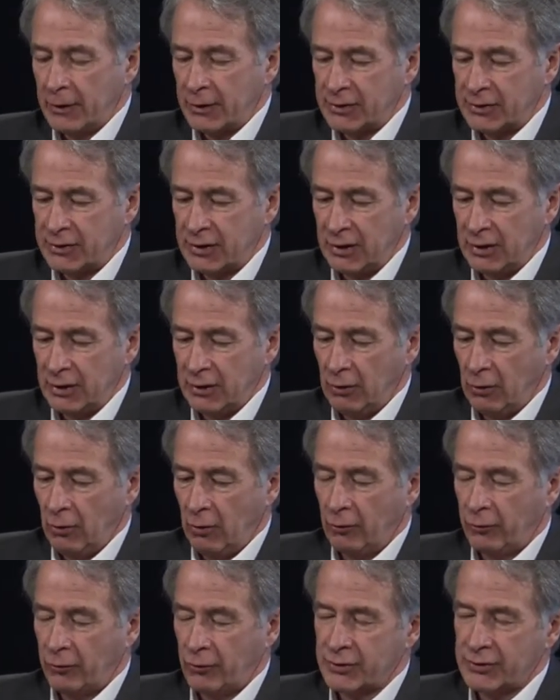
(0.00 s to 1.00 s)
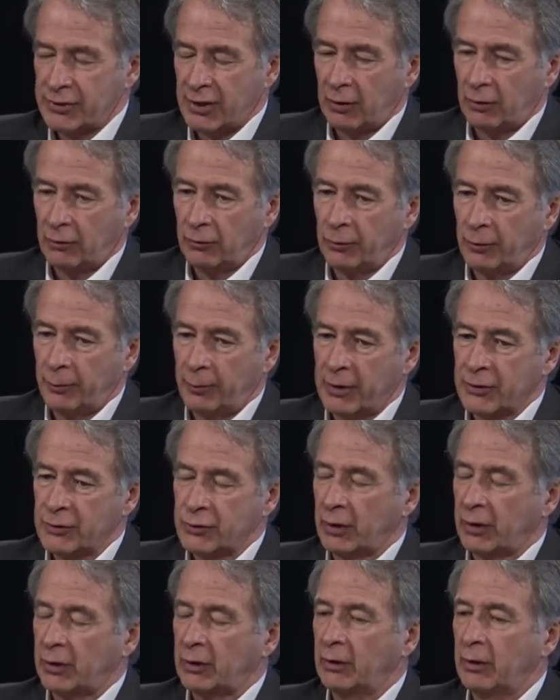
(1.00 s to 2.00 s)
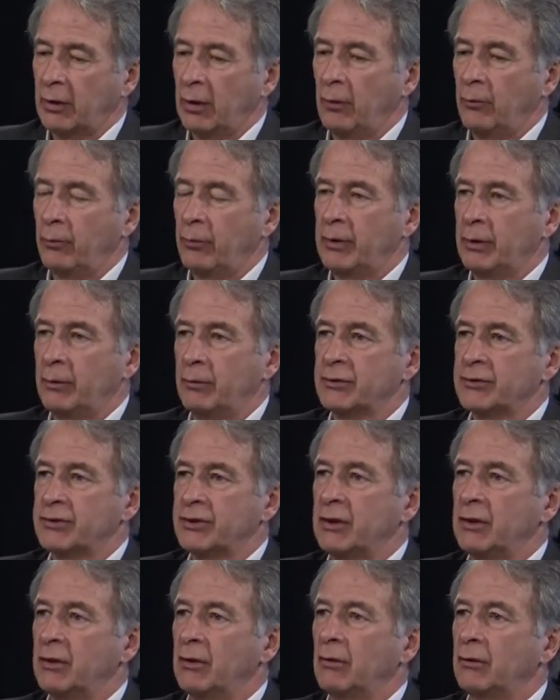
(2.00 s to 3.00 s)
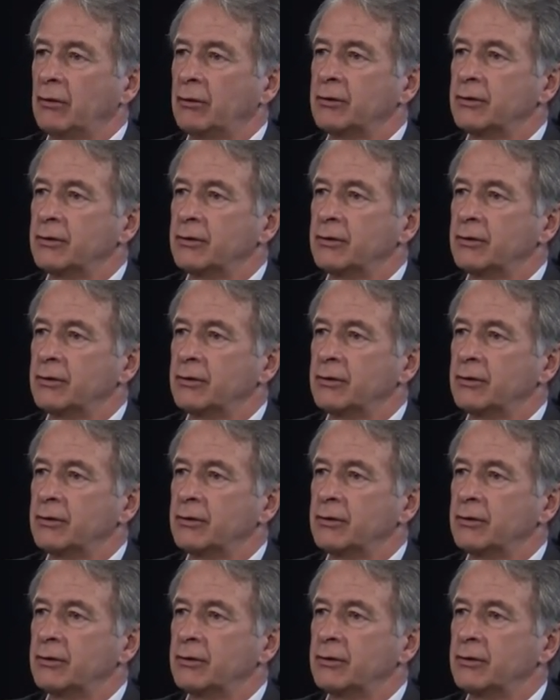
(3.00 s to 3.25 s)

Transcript: ceo of recycle new brunswick um, when he was here